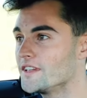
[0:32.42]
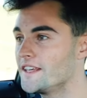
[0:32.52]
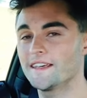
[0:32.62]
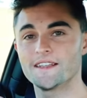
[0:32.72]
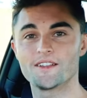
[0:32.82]

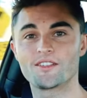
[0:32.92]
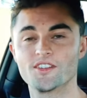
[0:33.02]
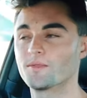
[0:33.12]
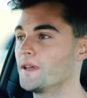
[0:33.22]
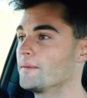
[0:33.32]
years
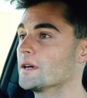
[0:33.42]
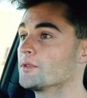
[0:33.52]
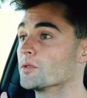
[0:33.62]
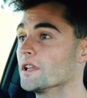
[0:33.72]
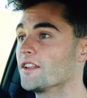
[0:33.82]
since
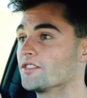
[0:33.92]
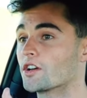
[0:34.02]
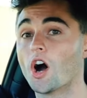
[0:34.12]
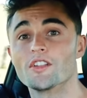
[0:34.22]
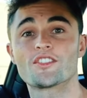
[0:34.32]
BMW released a
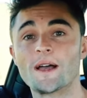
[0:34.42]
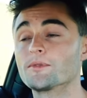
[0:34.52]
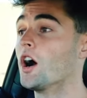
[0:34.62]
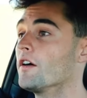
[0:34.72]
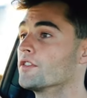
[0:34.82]
concept
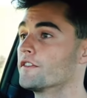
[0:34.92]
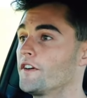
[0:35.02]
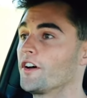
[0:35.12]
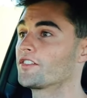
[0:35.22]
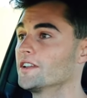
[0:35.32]
of the
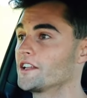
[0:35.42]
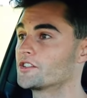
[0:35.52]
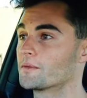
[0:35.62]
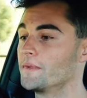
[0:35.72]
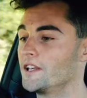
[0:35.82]
first
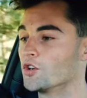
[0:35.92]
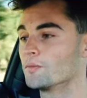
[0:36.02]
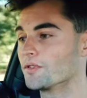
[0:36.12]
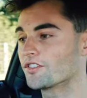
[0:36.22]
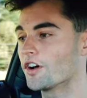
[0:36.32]
electric Mini
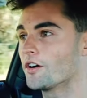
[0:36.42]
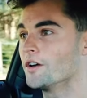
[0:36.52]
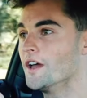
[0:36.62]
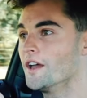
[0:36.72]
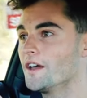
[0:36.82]
Cooper, so
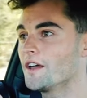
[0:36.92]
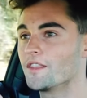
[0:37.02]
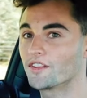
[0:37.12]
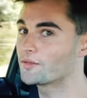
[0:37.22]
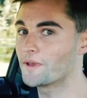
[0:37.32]

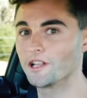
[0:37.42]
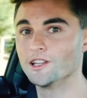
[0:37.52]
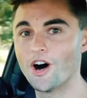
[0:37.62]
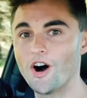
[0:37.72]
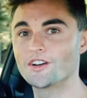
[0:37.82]
this has been a
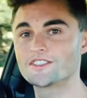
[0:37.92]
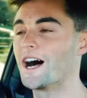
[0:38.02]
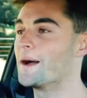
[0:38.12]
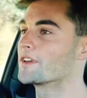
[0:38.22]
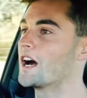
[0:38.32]
long
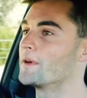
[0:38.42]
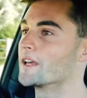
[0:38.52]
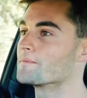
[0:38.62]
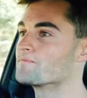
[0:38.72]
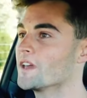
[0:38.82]
time
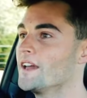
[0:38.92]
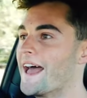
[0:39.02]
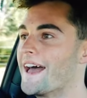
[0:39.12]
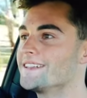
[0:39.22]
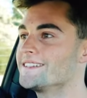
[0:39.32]
coming.
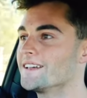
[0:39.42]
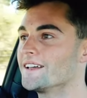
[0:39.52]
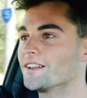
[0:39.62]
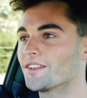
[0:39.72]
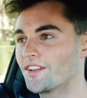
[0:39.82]

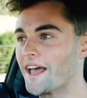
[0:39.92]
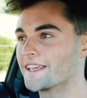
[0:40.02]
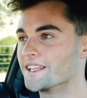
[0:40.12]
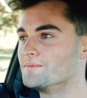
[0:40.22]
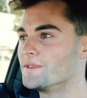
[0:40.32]
And
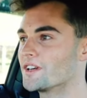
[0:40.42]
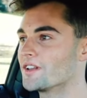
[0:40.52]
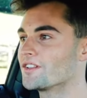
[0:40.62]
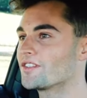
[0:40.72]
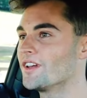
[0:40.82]
second,
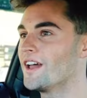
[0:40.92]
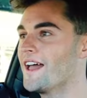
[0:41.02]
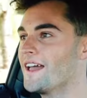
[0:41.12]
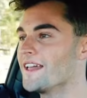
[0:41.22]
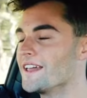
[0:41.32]
because
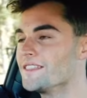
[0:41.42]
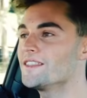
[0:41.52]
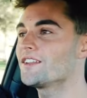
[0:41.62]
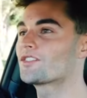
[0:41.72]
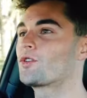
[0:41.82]
in
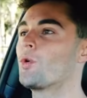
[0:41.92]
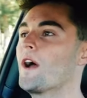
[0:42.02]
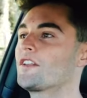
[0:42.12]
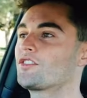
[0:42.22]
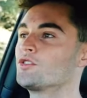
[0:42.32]
this
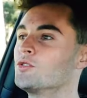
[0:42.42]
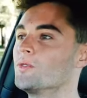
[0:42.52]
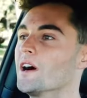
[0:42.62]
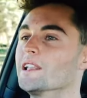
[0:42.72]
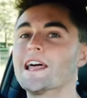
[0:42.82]
quest to
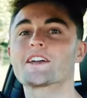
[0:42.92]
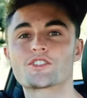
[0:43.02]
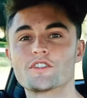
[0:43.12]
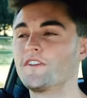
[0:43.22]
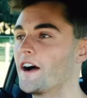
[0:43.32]

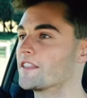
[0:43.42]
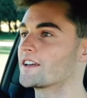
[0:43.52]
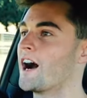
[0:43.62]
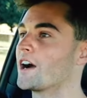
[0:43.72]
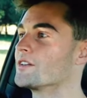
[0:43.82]
electrify the
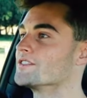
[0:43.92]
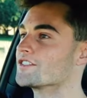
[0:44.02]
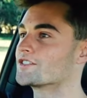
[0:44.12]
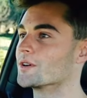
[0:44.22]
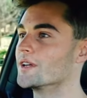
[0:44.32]
car
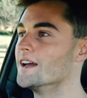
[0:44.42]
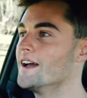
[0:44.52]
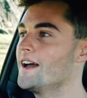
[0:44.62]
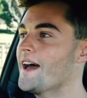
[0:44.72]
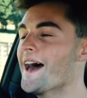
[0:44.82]
industry,
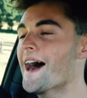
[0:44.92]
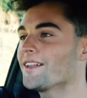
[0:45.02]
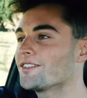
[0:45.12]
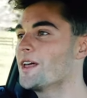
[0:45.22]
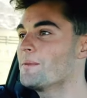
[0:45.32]

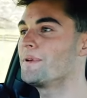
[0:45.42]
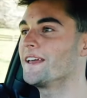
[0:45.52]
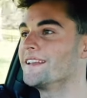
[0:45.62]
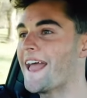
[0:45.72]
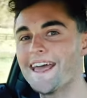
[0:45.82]
has there
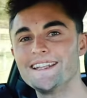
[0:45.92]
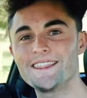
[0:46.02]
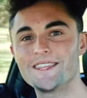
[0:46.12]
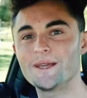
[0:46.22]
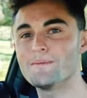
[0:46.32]
been
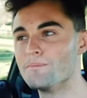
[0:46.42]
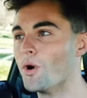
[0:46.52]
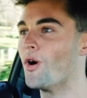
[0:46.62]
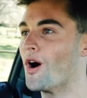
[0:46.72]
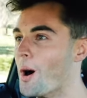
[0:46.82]
anything
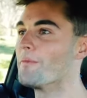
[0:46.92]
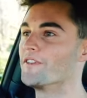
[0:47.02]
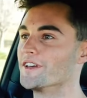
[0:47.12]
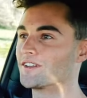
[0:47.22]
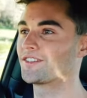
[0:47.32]
more
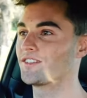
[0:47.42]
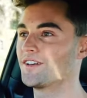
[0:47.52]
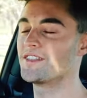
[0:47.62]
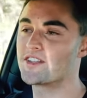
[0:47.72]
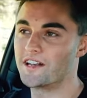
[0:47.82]
obvious
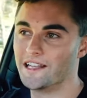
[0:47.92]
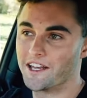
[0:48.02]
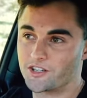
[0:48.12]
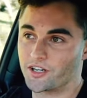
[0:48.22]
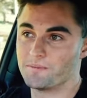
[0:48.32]
than an
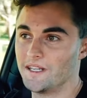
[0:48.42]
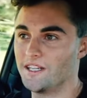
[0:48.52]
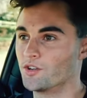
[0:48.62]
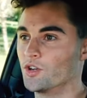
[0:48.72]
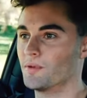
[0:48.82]
electric Mini
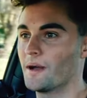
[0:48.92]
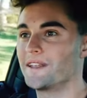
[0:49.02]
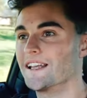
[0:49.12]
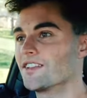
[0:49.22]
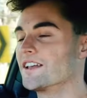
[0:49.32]
Cooper? I
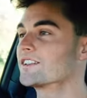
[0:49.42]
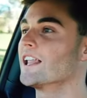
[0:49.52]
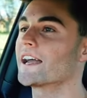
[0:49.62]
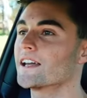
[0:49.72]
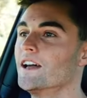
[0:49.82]
mean, it's
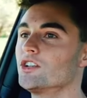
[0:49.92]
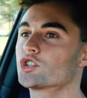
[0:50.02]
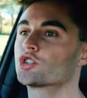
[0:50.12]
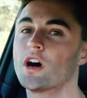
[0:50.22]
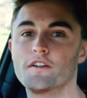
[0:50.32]
like
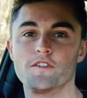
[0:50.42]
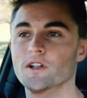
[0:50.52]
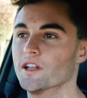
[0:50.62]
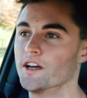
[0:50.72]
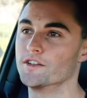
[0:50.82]

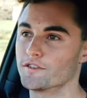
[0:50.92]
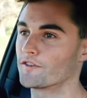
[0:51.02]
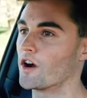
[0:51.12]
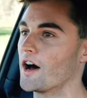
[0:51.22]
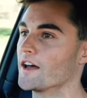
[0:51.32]
truffle and
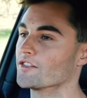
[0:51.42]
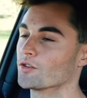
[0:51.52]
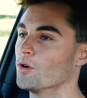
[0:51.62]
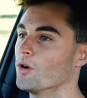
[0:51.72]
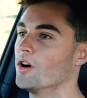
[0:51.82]
fries
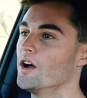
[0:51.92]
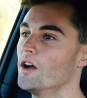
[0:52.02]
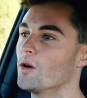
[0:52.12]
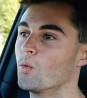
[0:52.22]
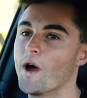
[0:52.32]
or
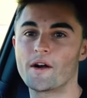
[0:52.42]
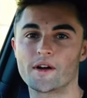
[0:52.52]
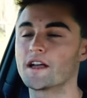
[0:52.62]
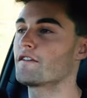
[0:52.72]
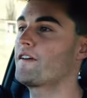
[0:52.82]

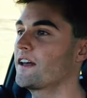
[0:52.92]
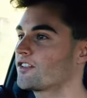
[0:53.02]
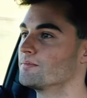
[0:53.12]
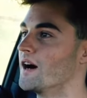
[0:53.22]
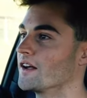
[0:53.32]
wearing a
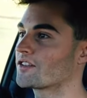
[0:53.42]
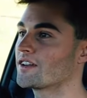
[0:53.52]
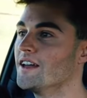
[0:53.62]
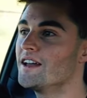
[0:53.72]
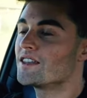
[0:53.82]
face mask.
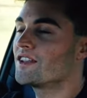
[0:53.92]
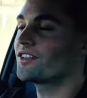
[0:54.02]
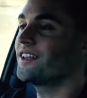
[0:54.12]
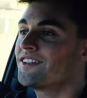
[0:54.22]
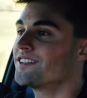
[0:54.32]

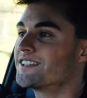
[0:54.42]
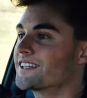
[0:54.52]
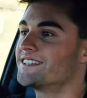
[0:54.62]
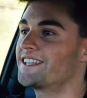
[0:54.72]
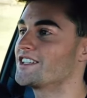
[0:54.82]
This isn't a
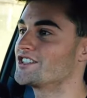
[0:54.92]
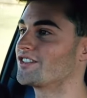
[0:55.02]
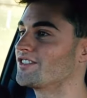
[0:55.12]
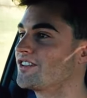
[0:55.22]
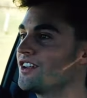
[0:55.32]
contentious
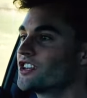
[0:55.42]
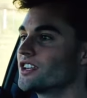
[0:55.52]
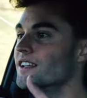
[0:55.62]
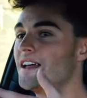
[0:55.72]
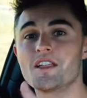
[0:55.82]

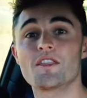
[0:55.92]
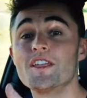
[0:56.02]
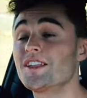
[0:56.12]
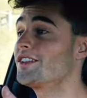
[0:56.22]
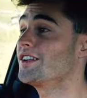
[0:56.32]
decision.
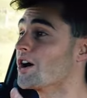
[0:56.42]
This is